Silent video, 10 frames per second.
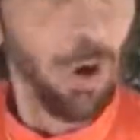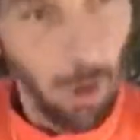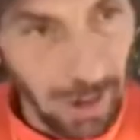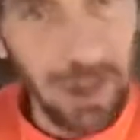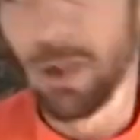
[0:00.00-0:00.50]

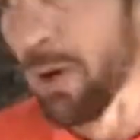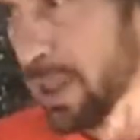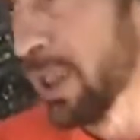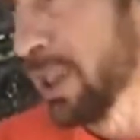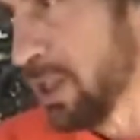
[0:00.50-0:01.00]
Only the one
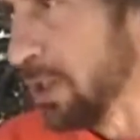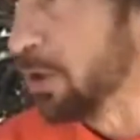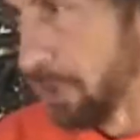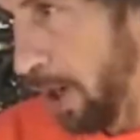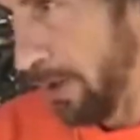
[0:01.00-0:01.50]
that is in
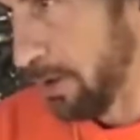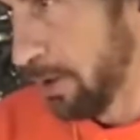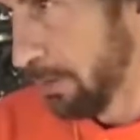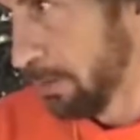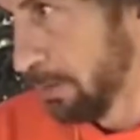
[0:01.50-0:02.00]
the shot.
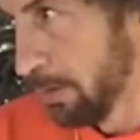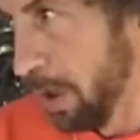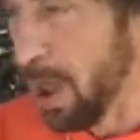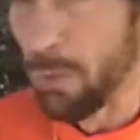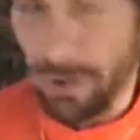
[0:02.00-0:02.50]

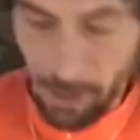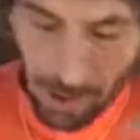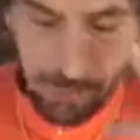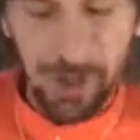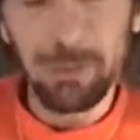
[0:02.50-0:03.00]
When
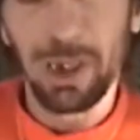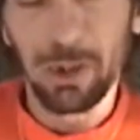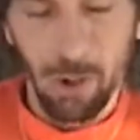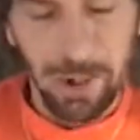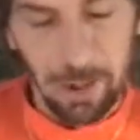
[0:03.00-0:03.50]
you're
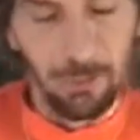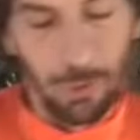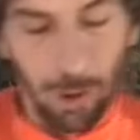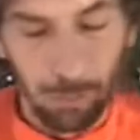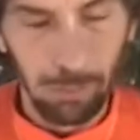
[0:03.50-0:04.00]
dreaming, you are in a
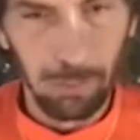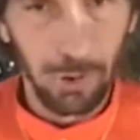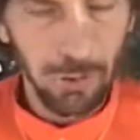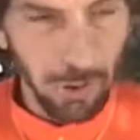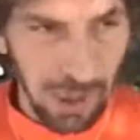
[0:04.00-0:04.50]
room.
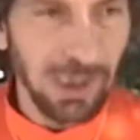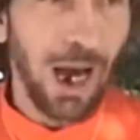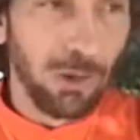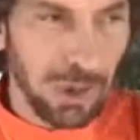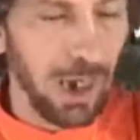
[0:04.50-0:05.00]
Do you think the
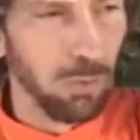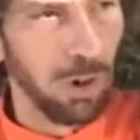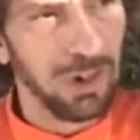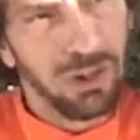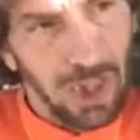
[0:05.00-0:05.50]
outside
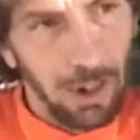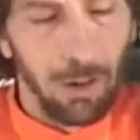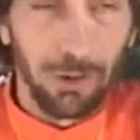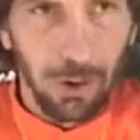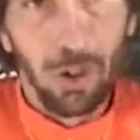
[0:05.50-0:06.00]
world is there?
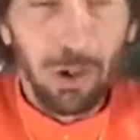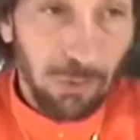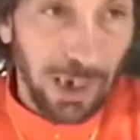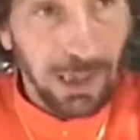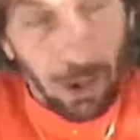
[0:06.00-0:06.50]
Or
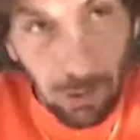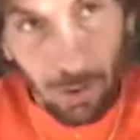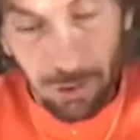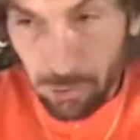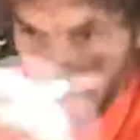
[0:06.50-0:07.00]
right now you are just